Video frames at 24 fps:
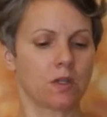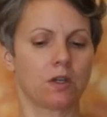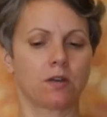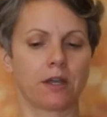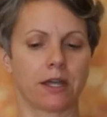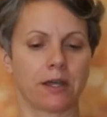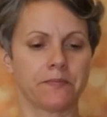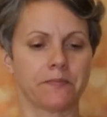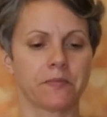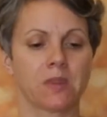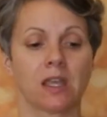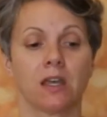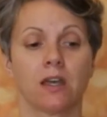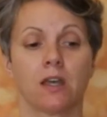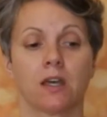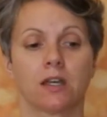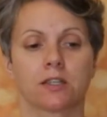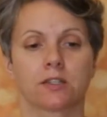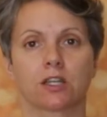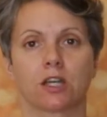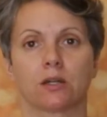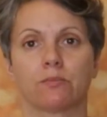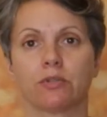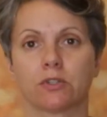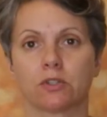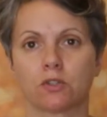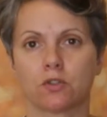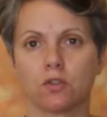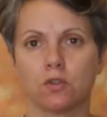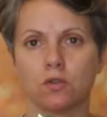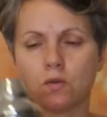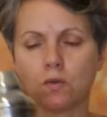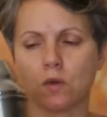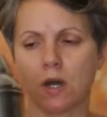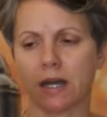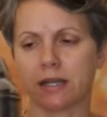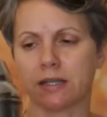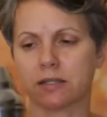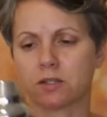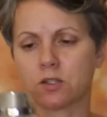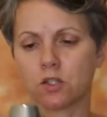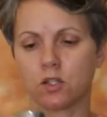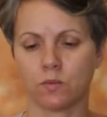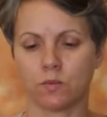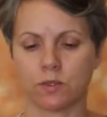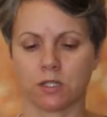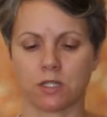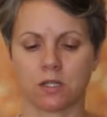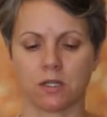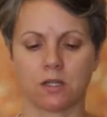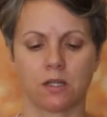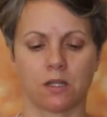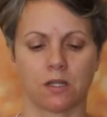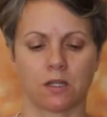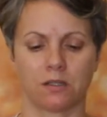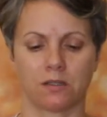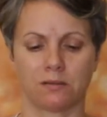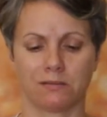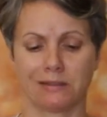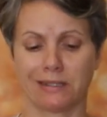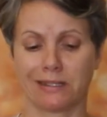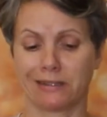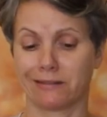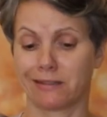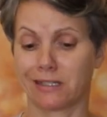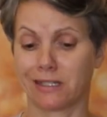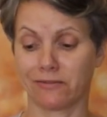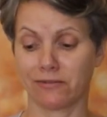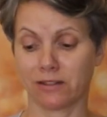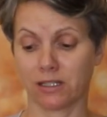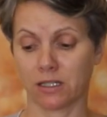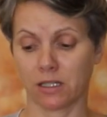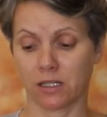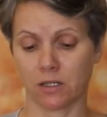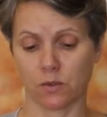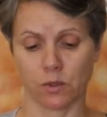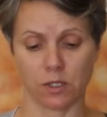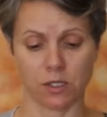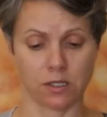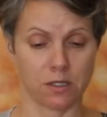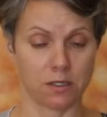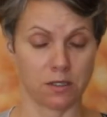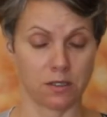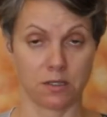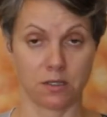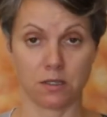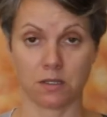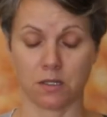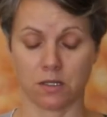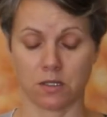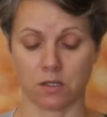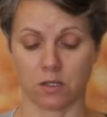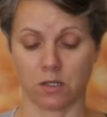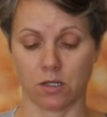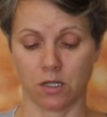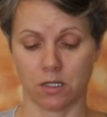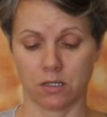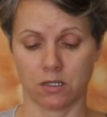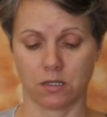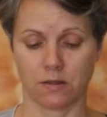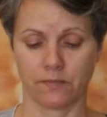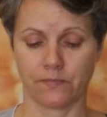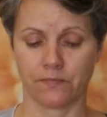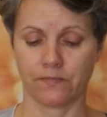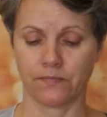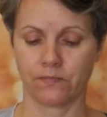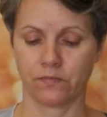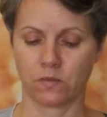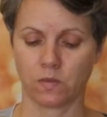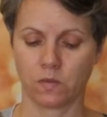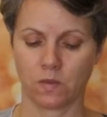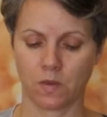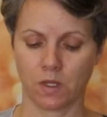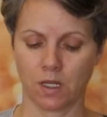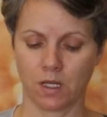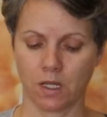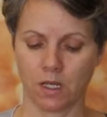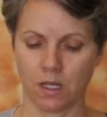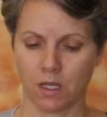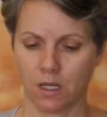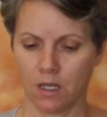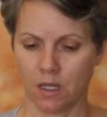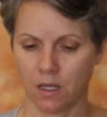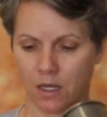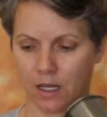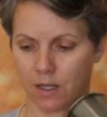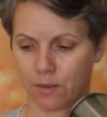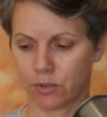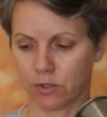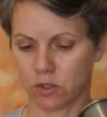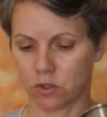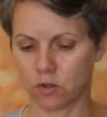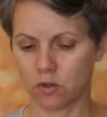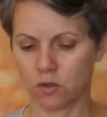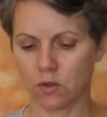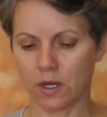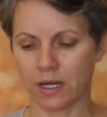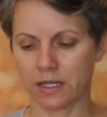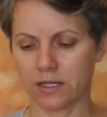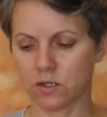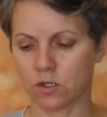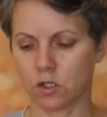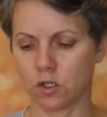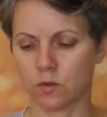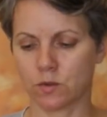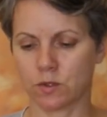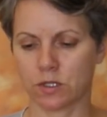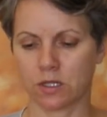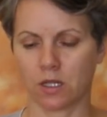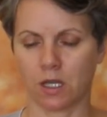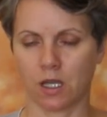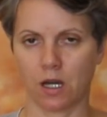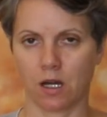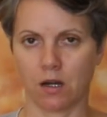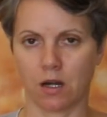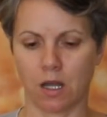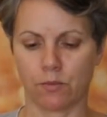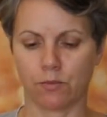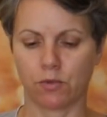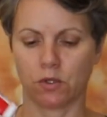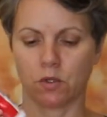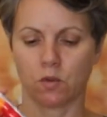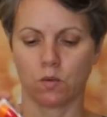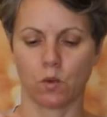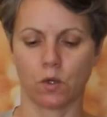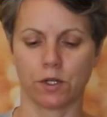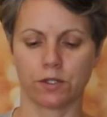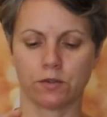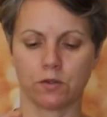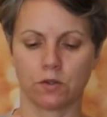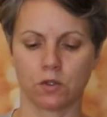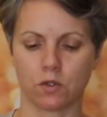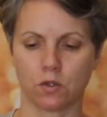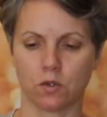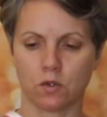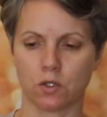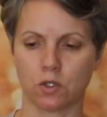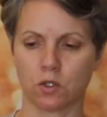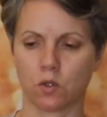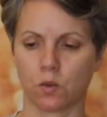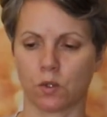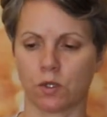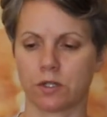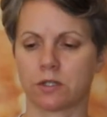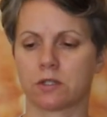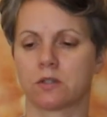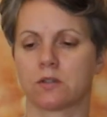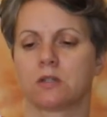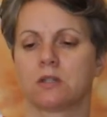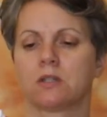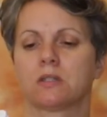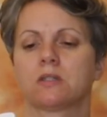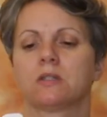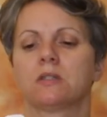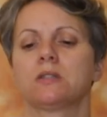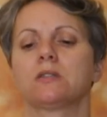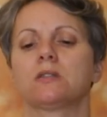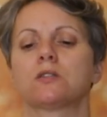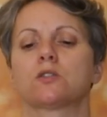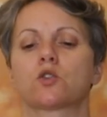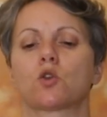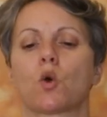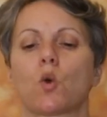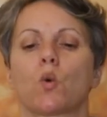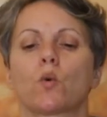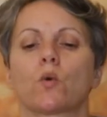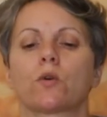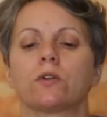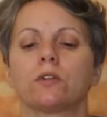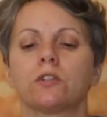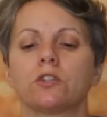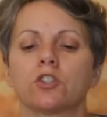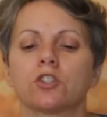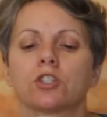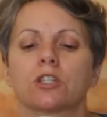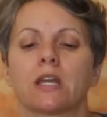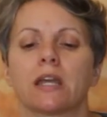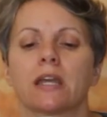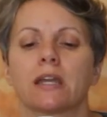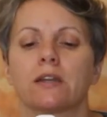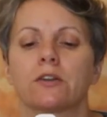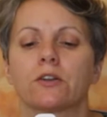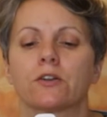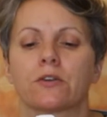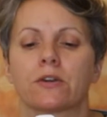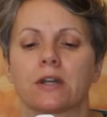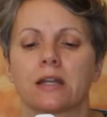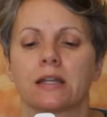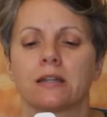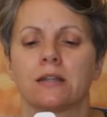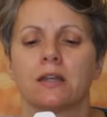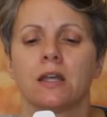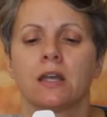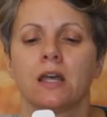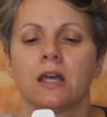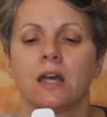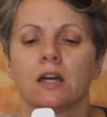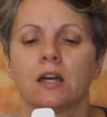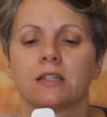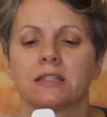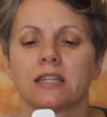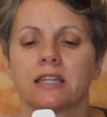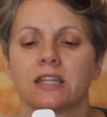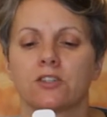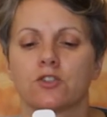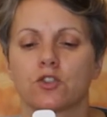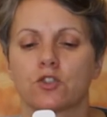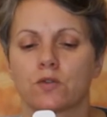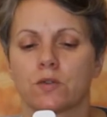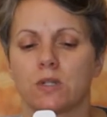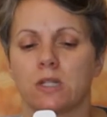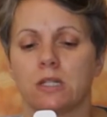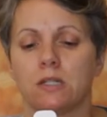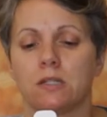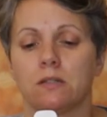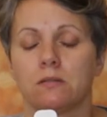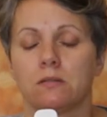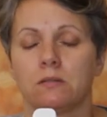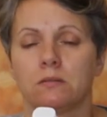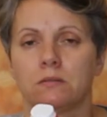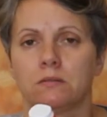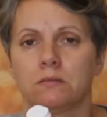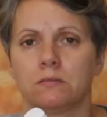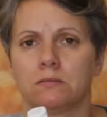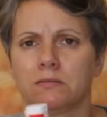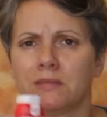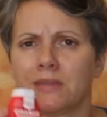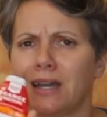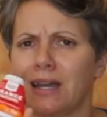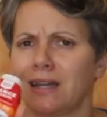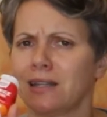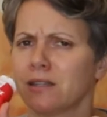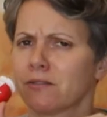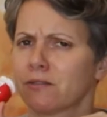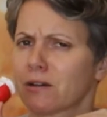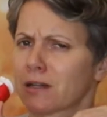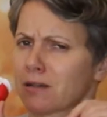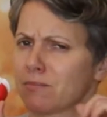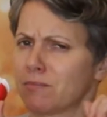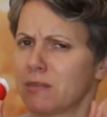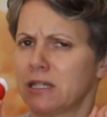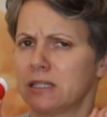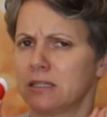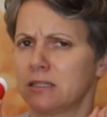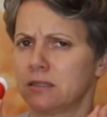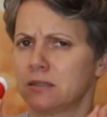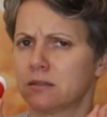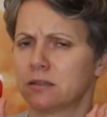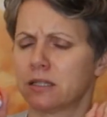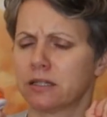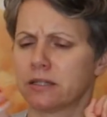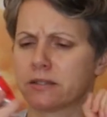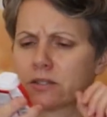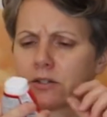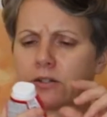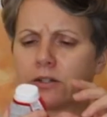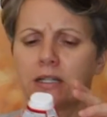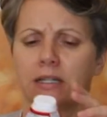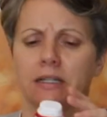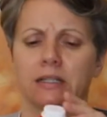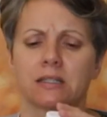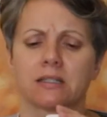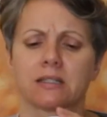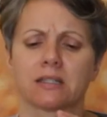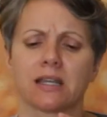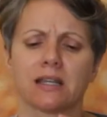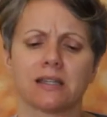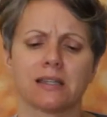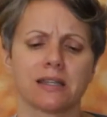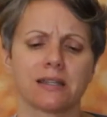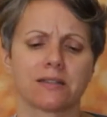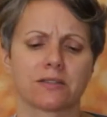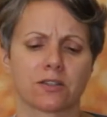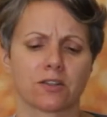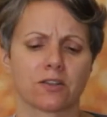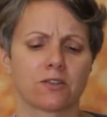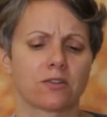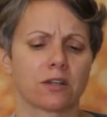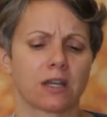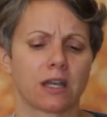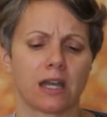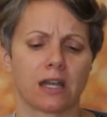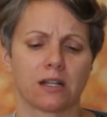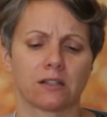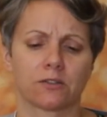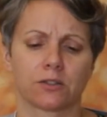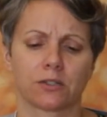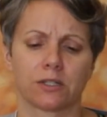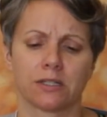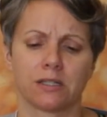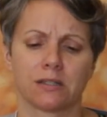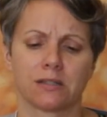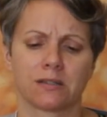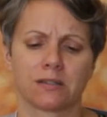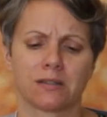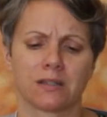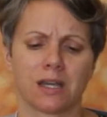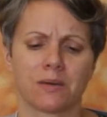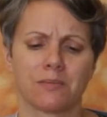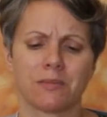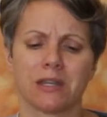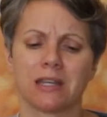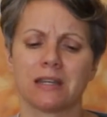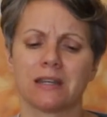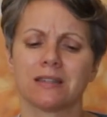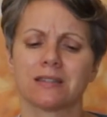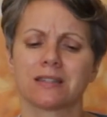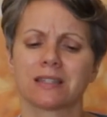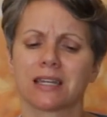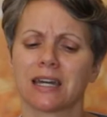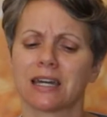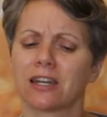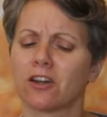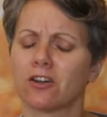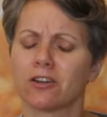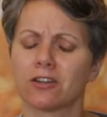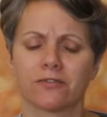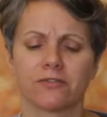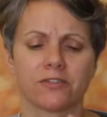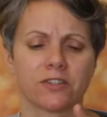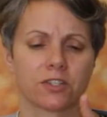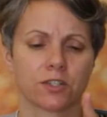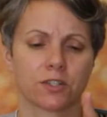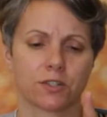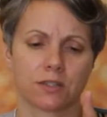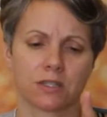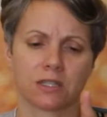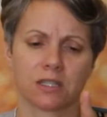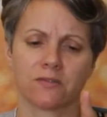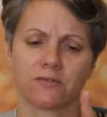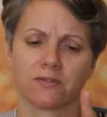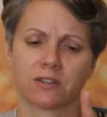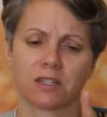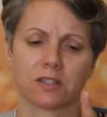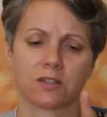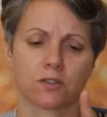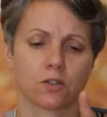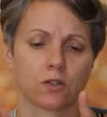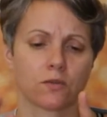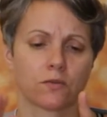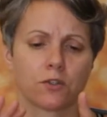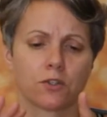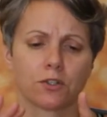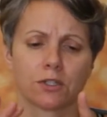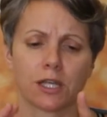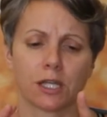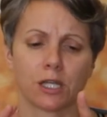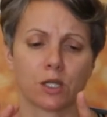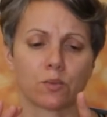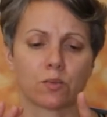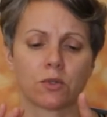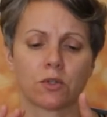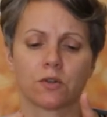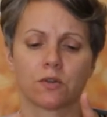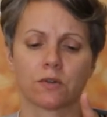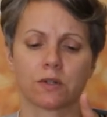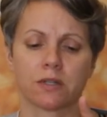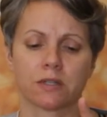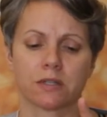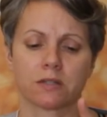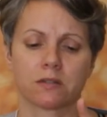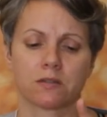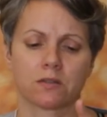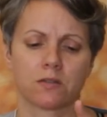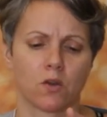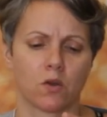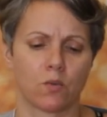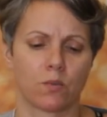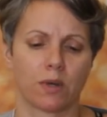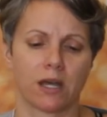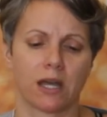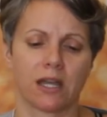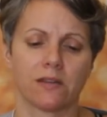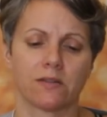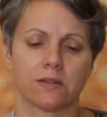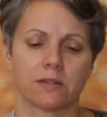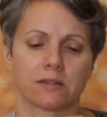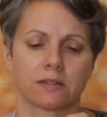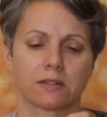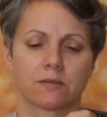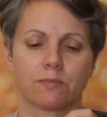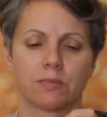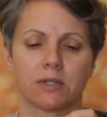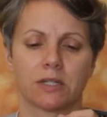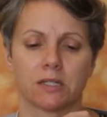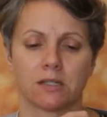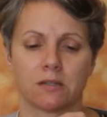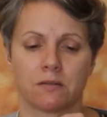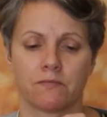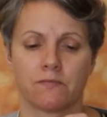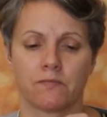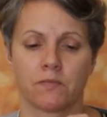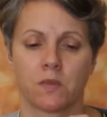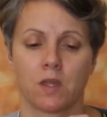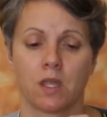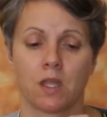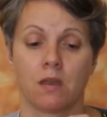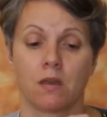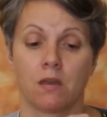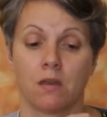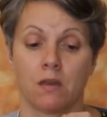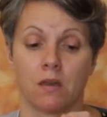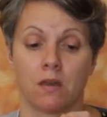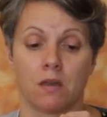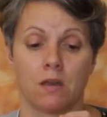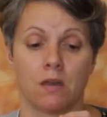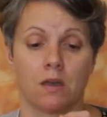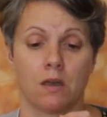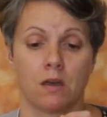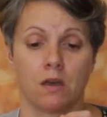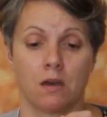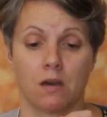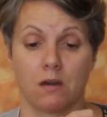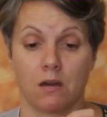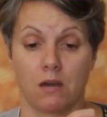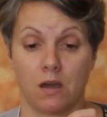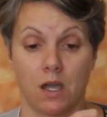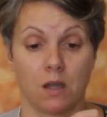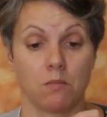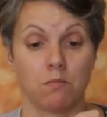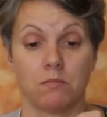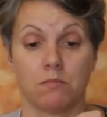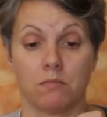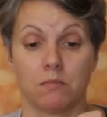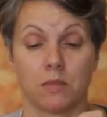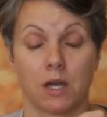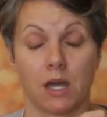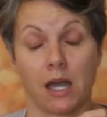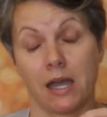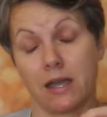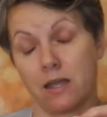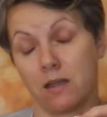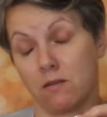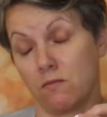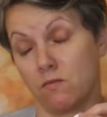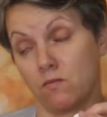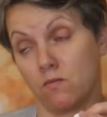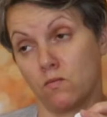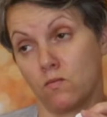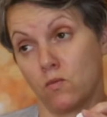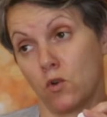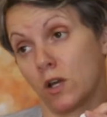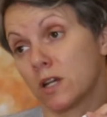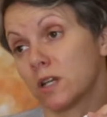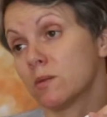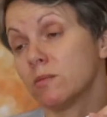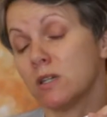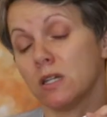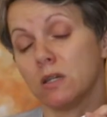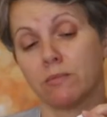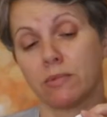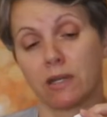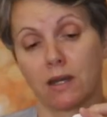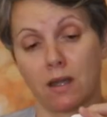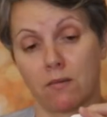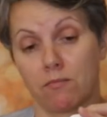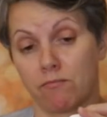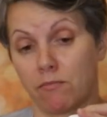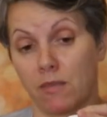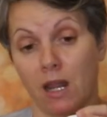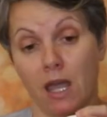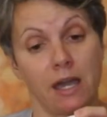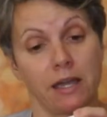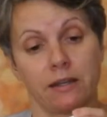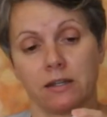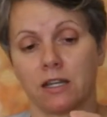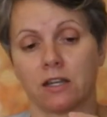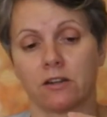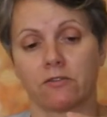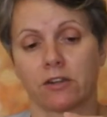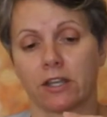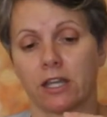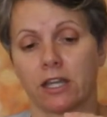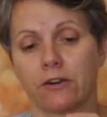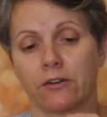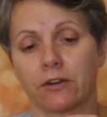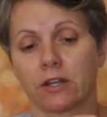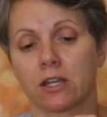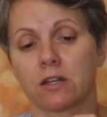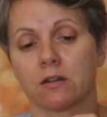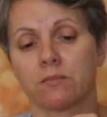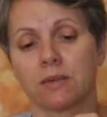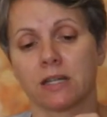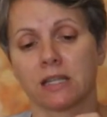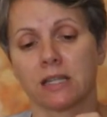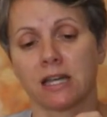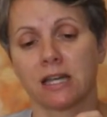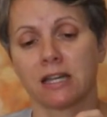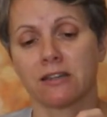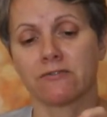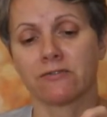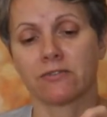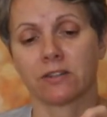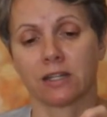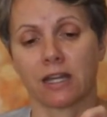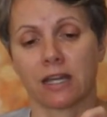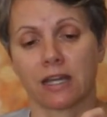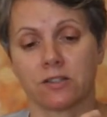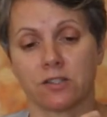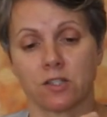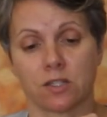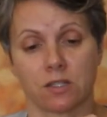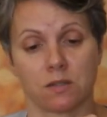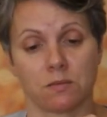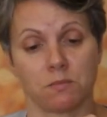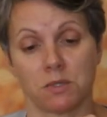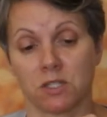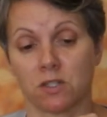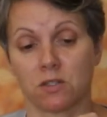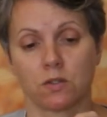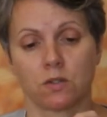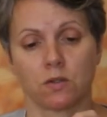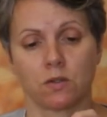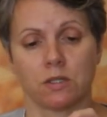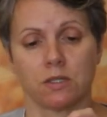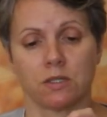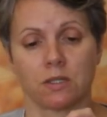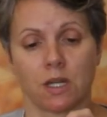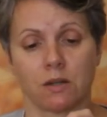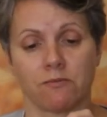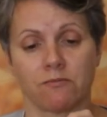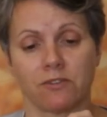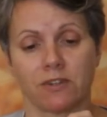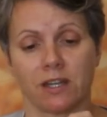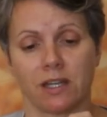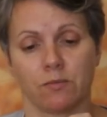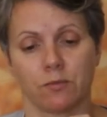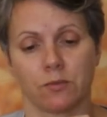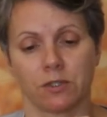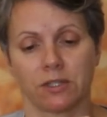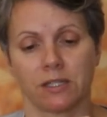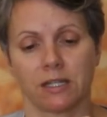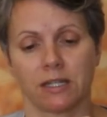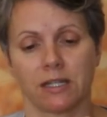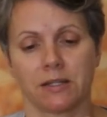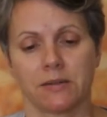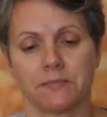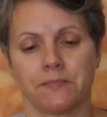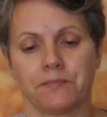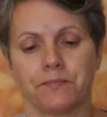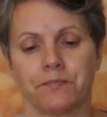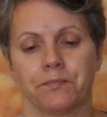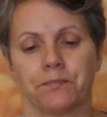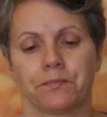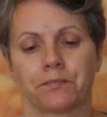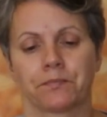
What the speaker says: Okay, so I put 2 ice cubes in here. Like, definitely get one of these things are awesome. I put 2 ice cubes in there. I put 1-2 squirts of this. This is orange tangerine. Highly recommend it. Tastes great. It's got like 0 calories. I mean, it's got artificial stuff in it, so if you're like a purist, don't buy this, but I want to be, but I'm not in every area of my life, and I just admit to it, and I'm fine with that.